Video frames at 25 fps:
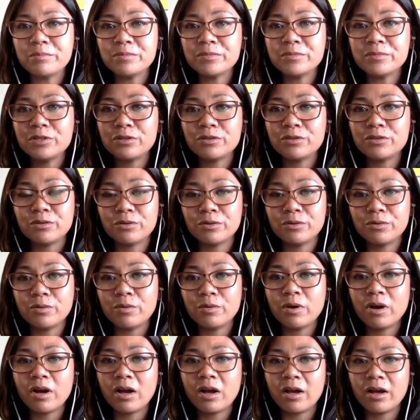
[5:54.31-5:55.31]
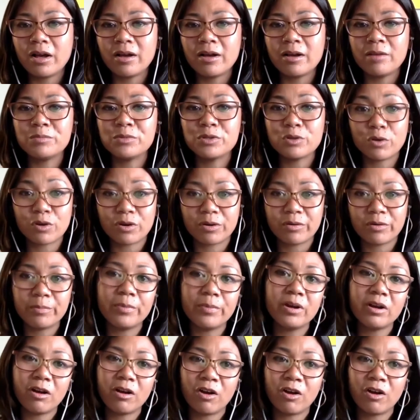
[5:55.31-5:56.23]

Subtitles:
to absorb